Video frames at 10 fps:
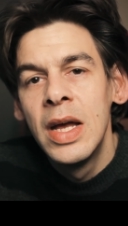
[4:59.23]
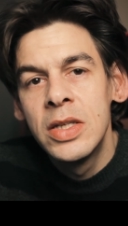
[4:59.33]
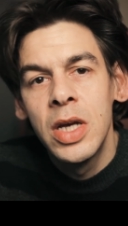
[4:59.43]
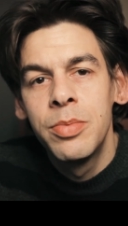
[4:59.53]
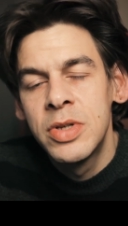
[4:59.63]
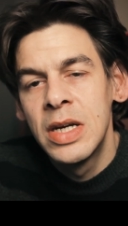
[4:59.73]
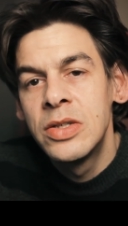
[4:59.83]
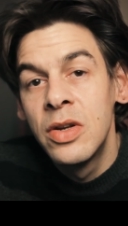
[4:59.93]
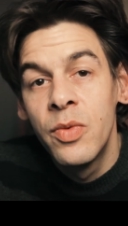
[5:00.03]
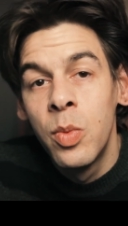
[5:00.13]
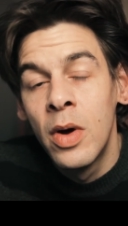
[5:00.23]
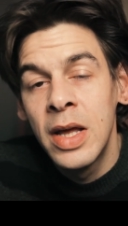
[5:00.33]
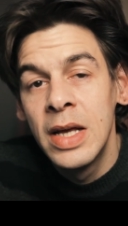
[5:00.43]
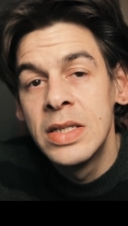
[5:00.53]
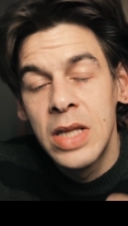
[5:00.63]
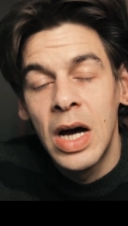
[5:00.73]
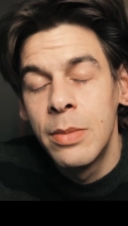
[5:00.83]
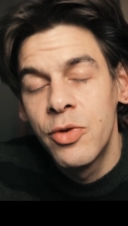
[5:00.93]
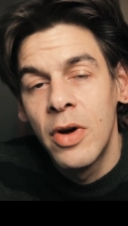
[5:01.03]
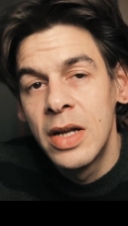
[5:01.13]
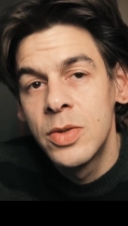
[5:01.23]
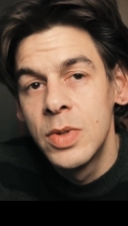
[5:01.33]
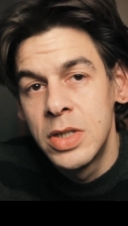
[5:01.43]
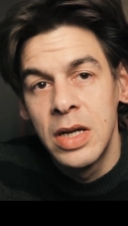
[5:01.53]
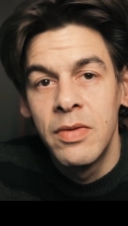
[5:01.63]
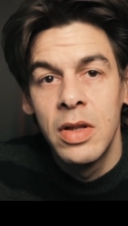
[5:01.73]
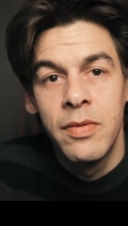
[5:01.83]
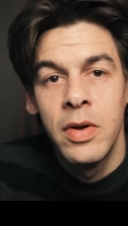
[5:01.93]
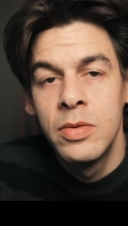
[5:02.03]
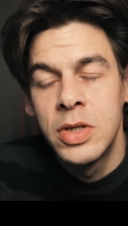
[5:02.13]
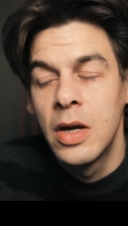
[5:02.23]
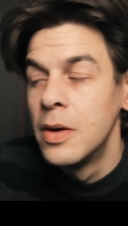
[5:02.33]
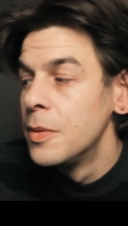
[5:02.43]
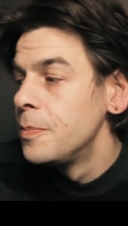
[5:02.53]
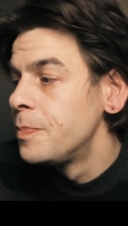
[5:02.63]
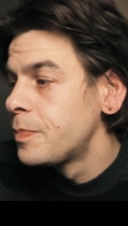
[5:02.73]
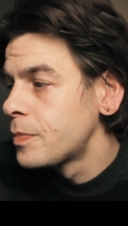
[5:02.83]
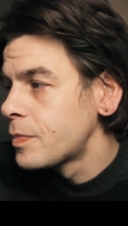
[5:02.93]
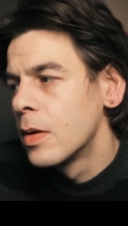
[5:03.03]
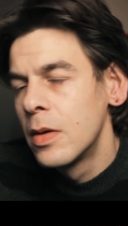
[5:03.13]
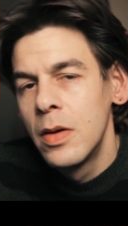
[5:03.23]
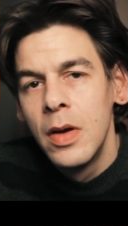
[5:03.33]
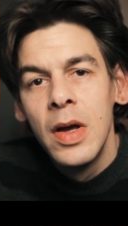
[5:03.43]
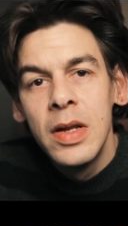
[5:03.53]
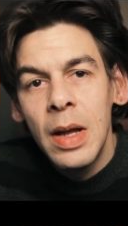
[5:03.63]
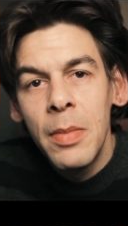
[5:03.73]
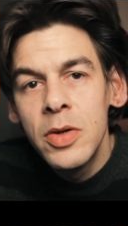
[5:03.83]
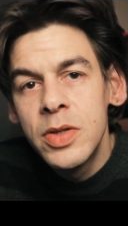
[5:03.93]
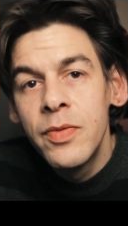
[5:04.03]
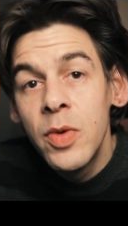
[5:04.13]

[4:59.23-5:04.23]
interpretation of what it is that I'm trying to achieve in the future. Now, most of